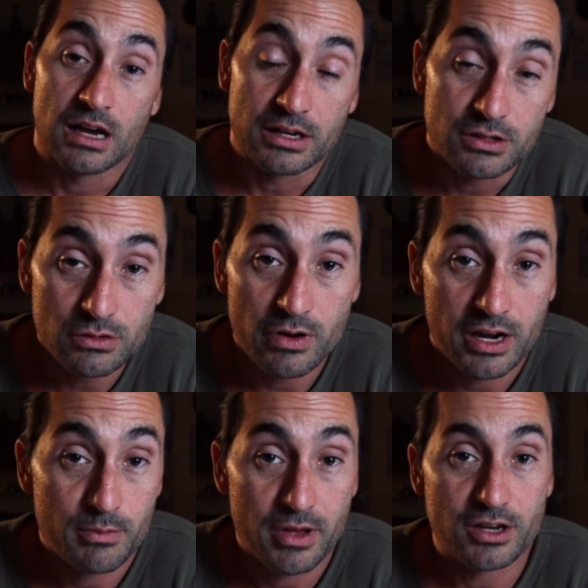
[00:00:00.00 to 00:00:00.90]
I do
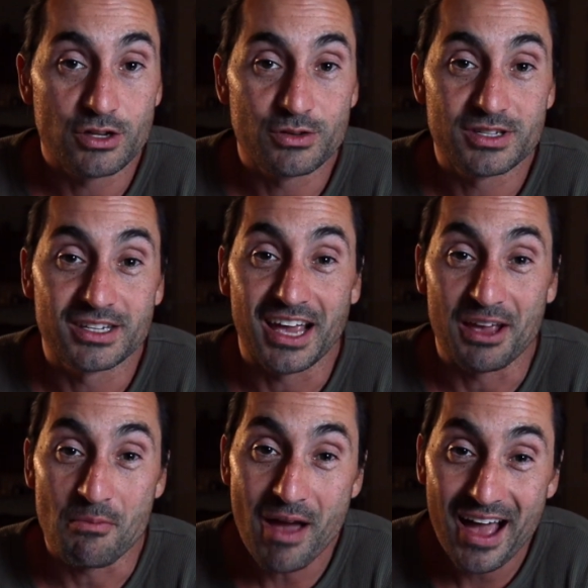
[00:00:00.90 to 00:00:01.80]
recommend using
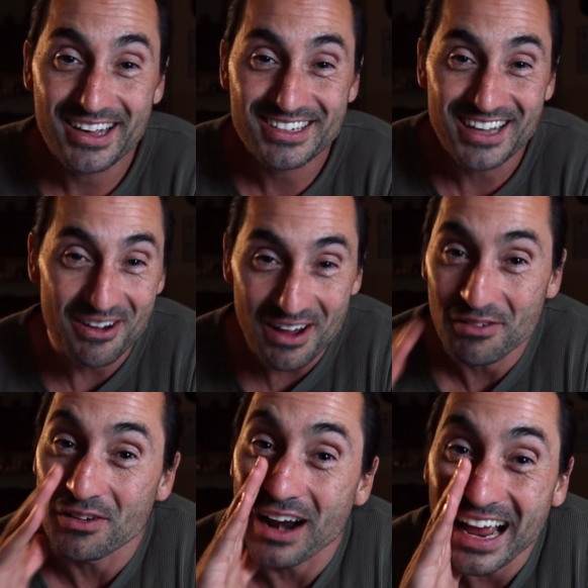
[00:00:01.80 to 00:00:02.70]
a mask,
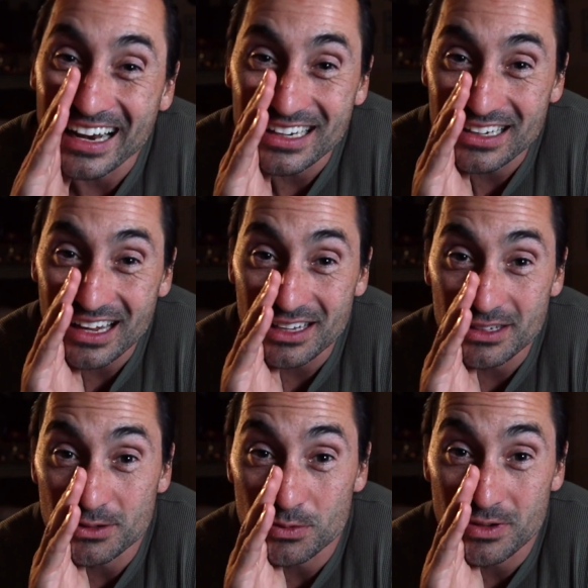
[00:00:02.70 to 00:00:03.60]
however, I did
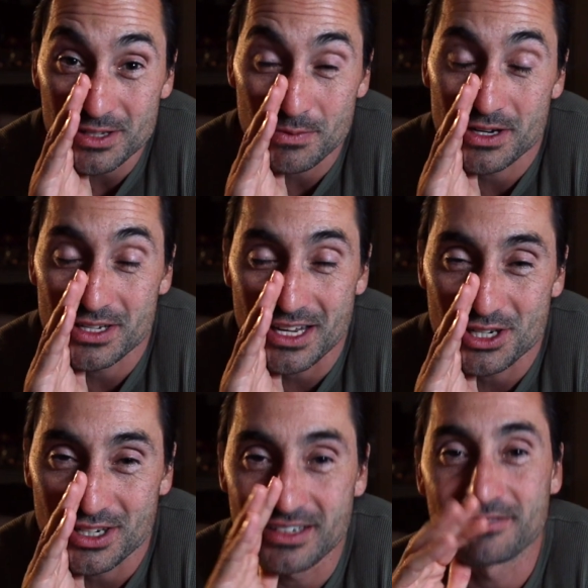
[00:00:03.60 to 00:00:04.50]
not use one as much as I
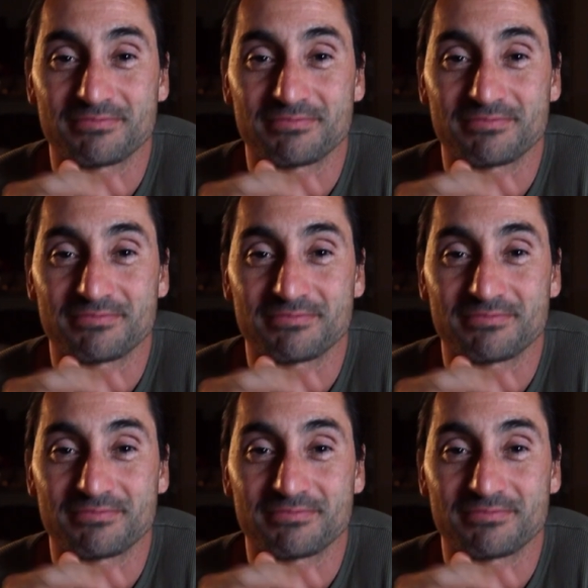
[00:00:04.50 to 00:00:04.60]
should.